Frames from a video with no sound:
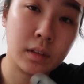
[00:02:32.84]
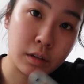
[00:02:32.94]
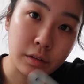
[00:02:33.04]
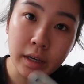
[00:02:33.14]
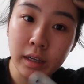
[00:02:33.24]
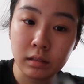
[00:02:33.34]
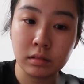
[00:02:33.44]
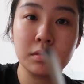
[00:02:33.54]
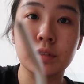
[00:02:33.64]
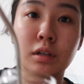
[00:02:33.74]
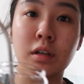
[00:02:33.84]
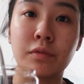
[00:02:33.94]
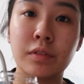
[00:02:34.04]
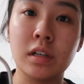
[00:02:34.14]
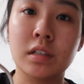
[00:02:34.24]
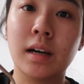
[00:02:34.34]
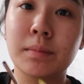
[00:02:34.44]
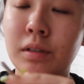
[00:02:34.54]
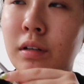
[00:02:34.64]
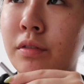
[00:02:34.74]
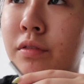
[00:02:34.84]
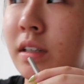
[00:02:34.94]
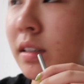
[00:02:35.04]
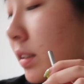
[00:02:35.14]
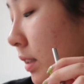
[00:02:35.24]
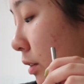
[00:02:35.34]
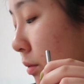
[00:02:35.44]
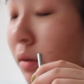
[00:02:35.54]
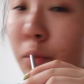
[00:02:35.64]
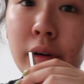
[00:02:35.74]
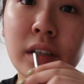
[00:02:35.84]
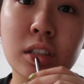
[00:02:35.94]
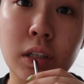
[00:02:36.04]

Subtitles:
Alright, so I'm just gonna finish up the coffee because I don't want to waste